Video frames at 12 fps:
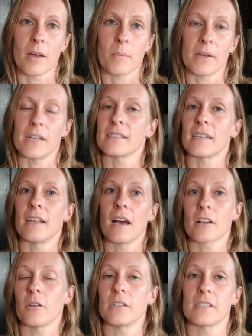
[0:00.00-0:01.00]
companies and
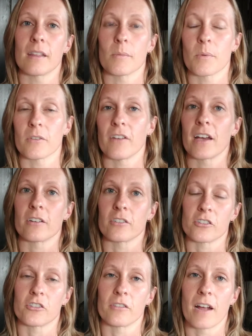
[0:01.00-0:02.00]
not going to the
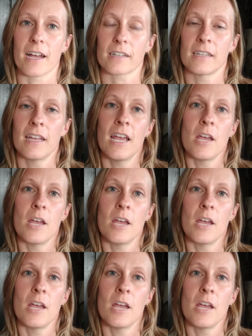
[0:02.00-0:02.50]
providers direct